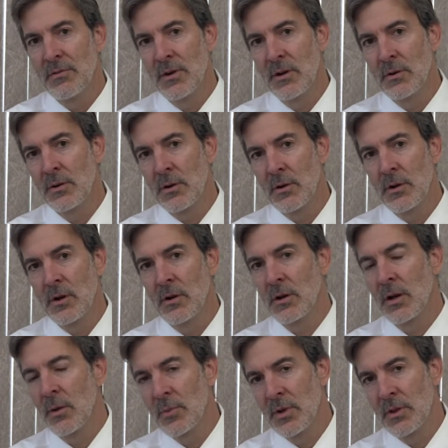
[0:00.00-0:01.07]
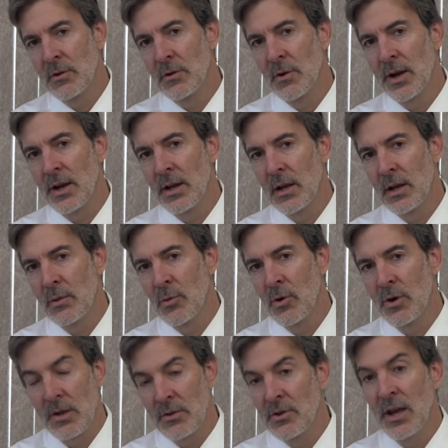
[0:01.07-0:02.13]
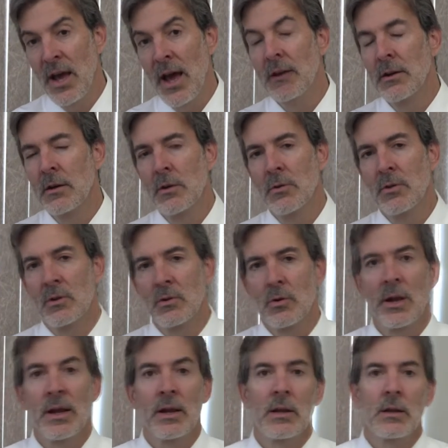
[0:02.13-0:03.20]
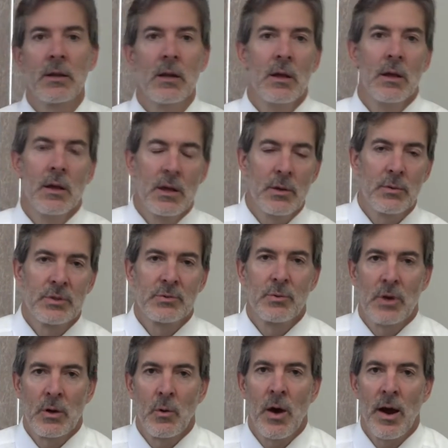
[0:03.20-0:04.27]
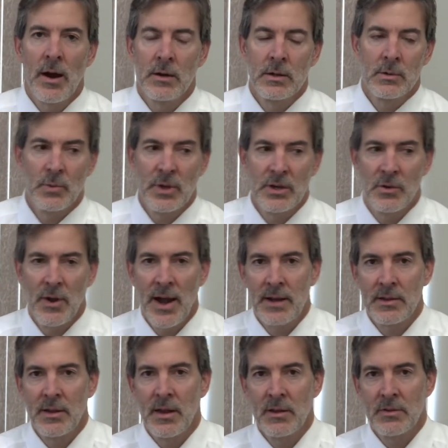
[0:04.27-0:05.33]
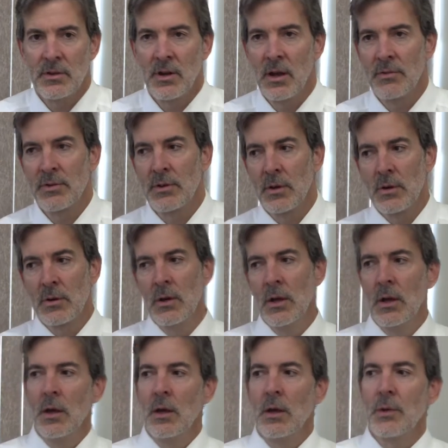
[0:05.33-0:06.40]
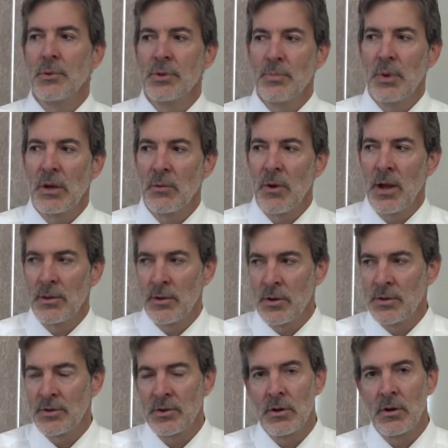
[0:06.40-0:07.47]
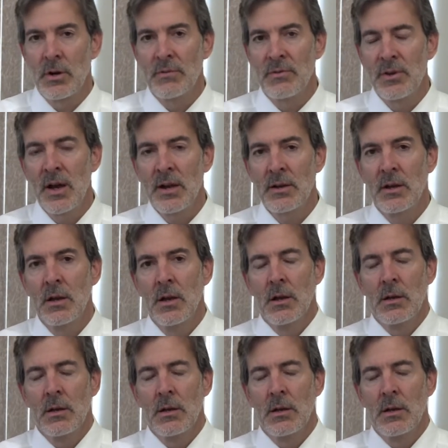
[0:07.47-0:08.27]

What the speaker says: phone or don't come to the training anymore. Now she had to do the training, it was required, and we tracked that stuff, so it was being rather assertive, not